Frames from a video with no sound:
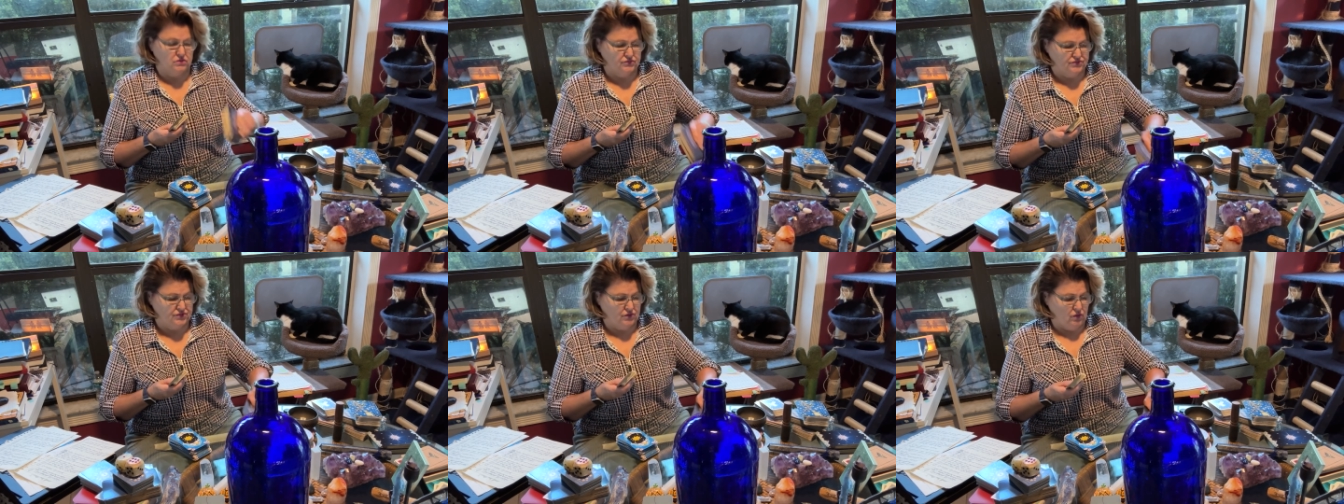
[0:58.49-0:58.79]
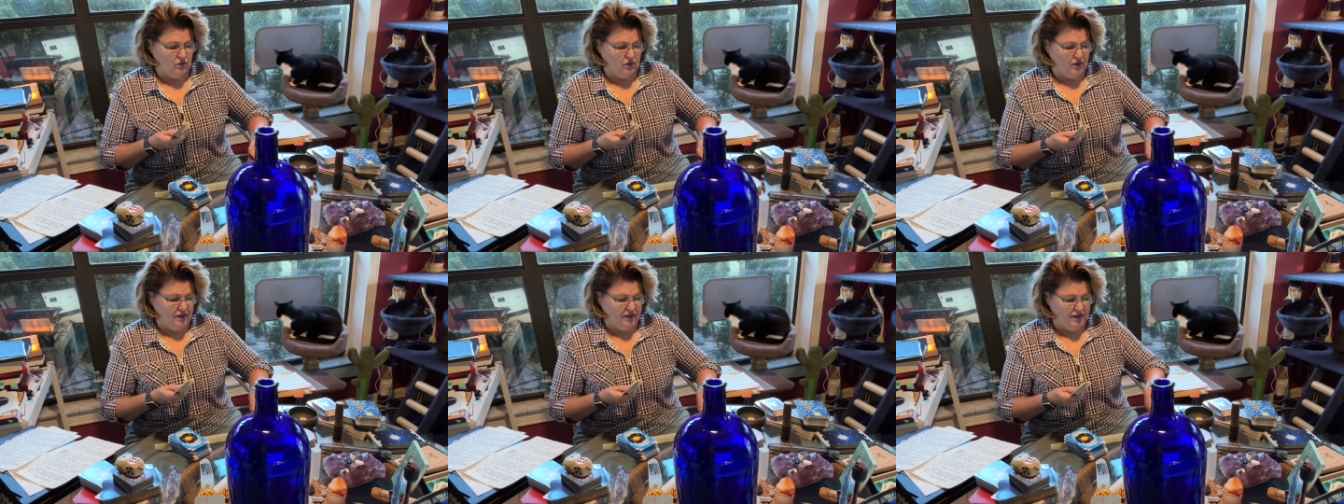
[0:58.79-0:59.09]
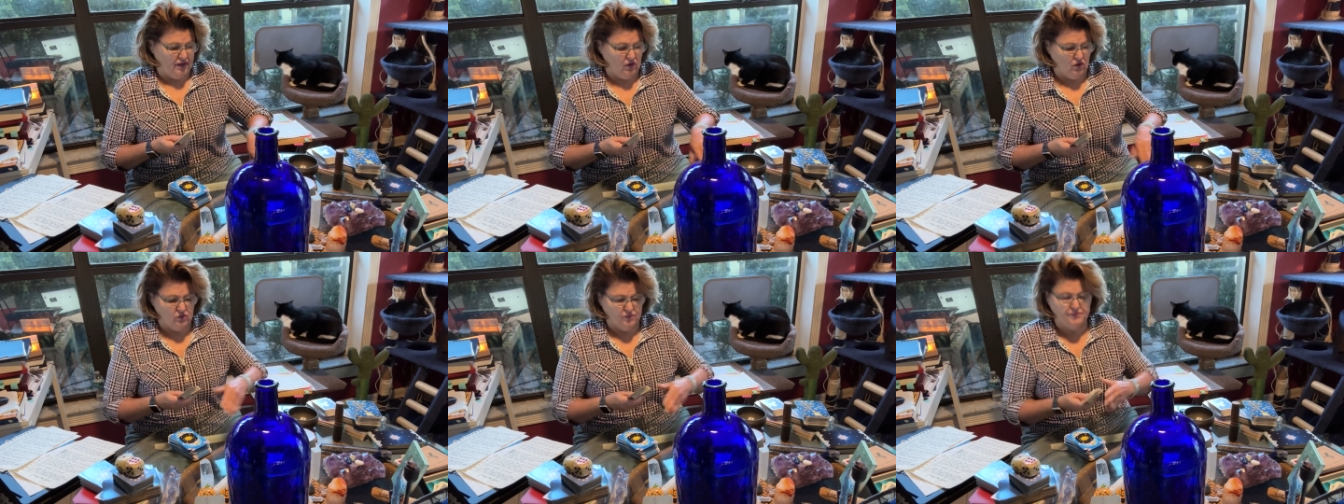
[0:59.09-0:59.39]
So I
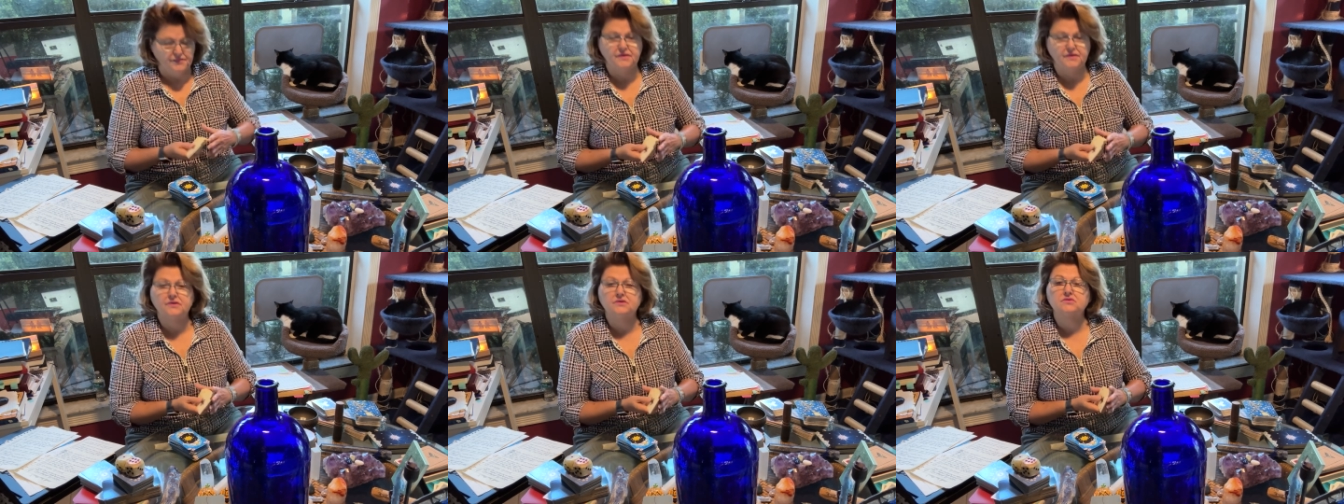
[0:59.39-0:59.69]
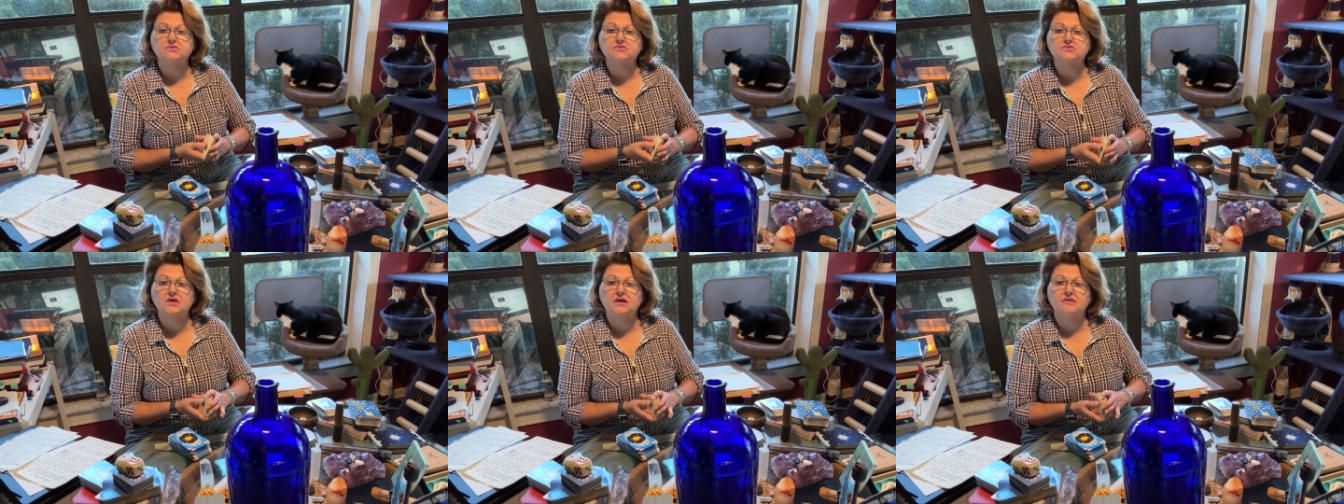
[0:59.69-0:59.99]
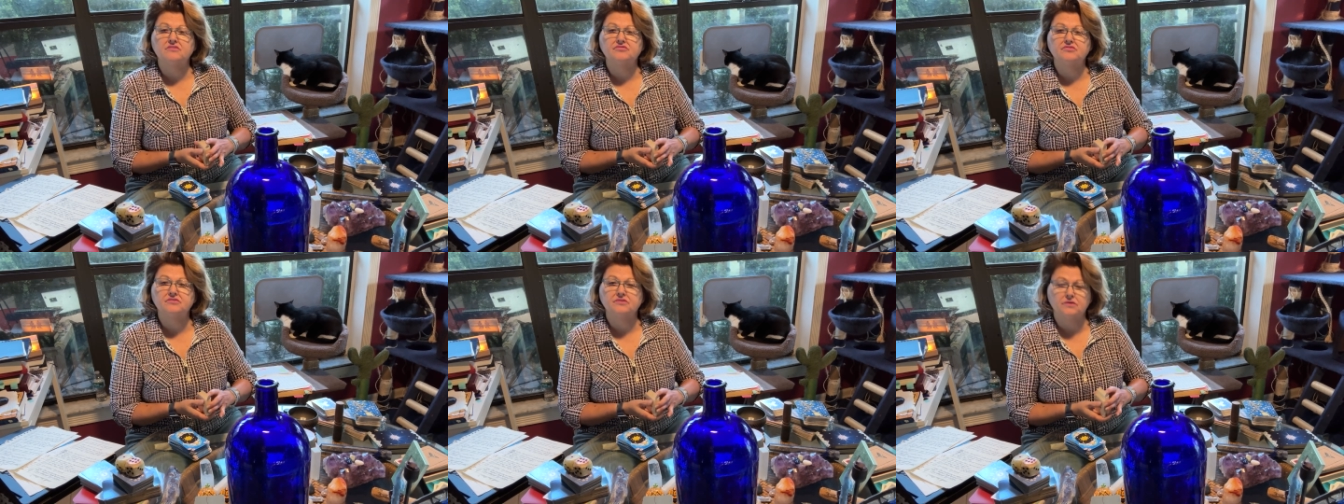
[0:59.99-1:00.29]
hope that you'll
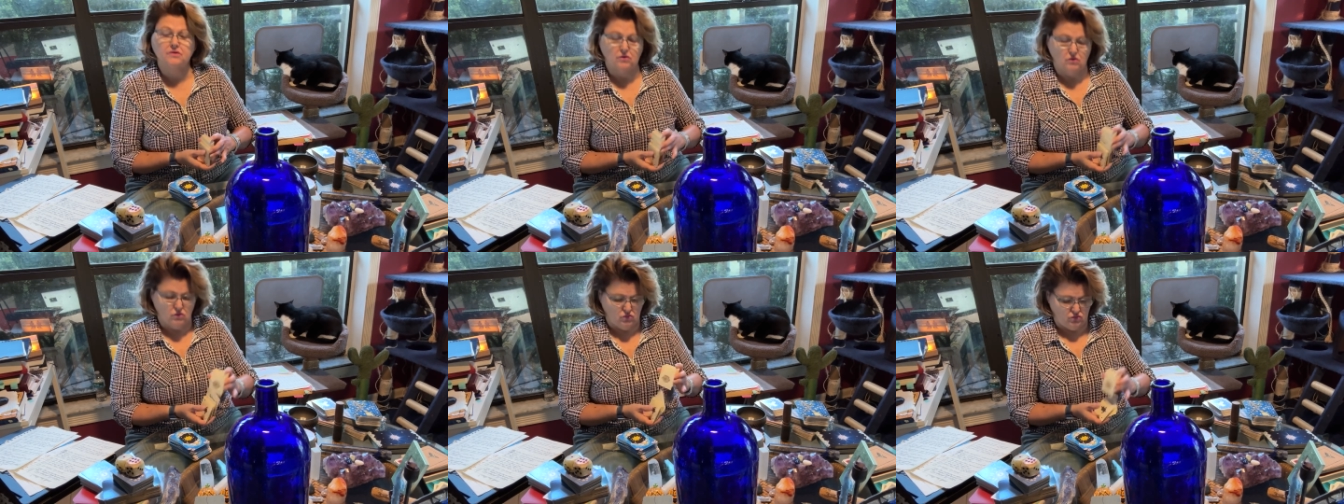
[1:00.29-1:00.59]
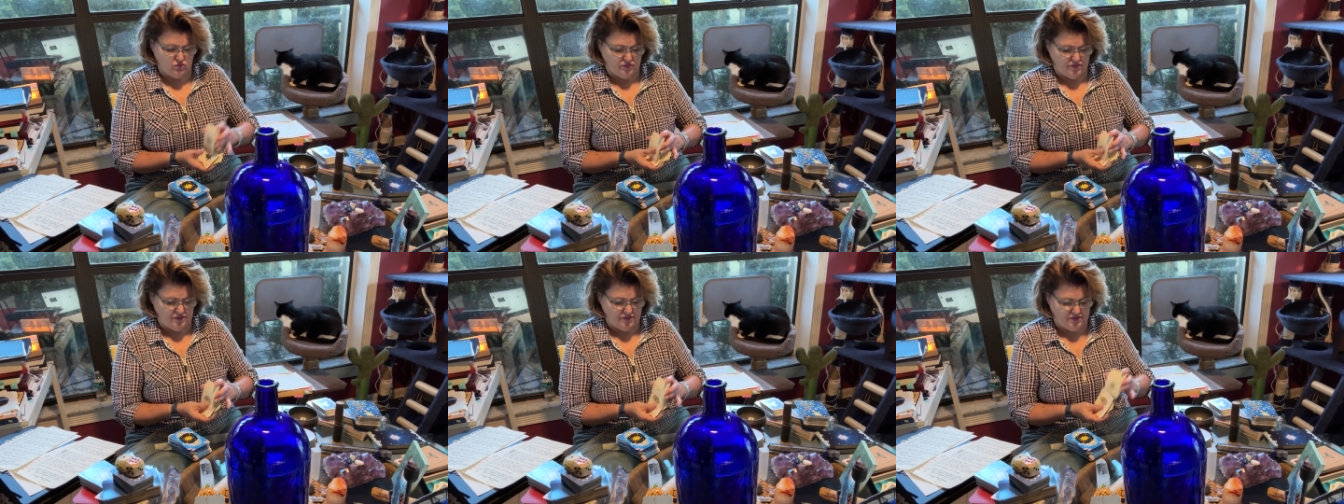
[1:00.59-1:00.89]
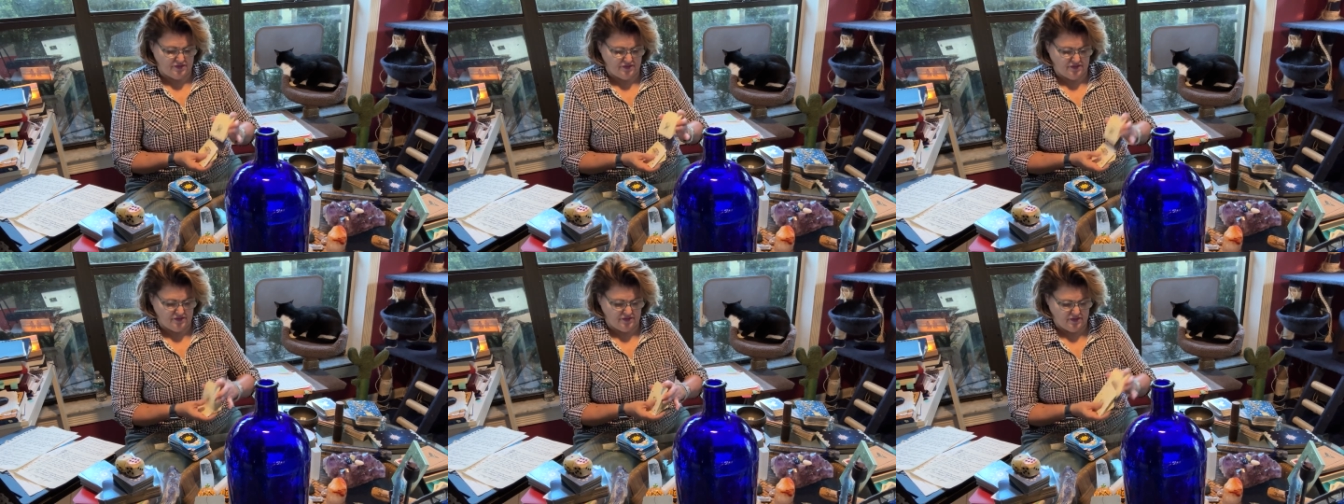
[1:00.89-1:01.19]
stay for the whole
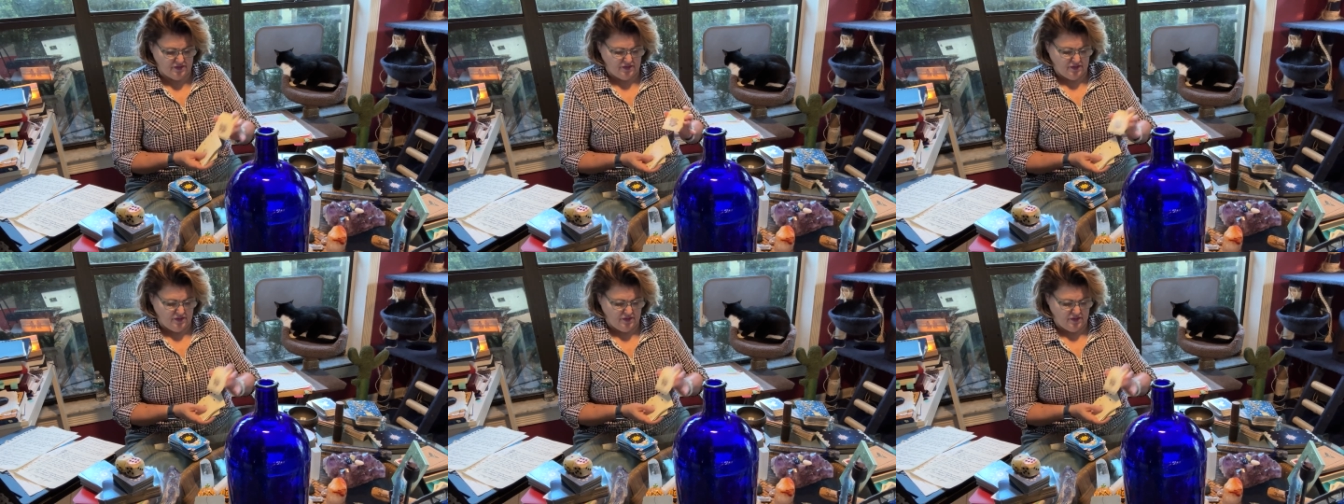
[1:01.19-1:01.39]
reading.